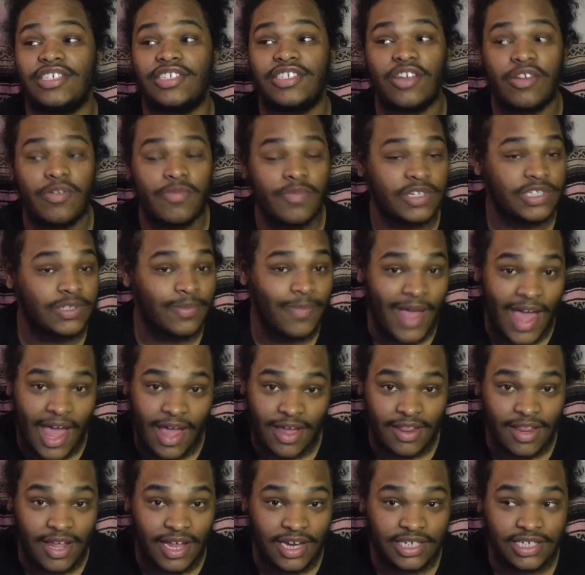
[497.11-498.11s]
so much
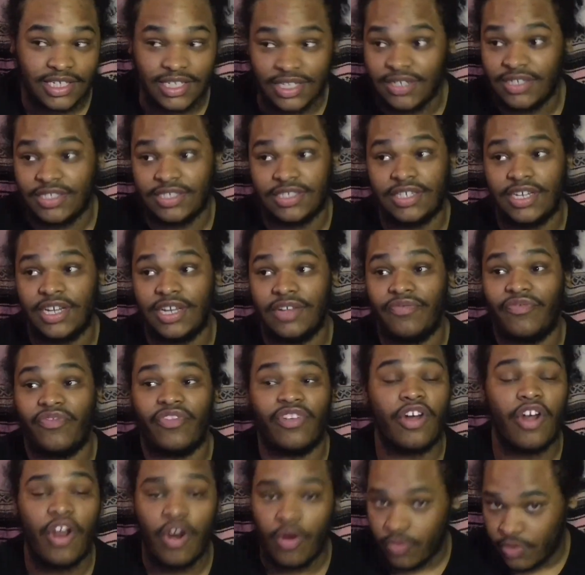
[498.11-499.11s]
backlash and
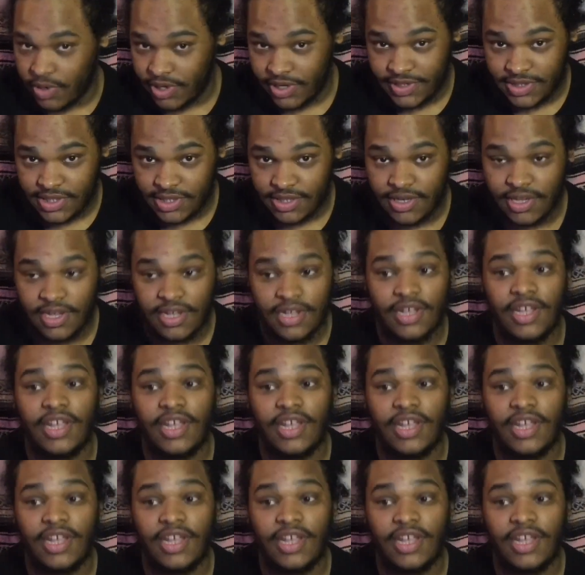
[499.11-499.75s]
for no reason.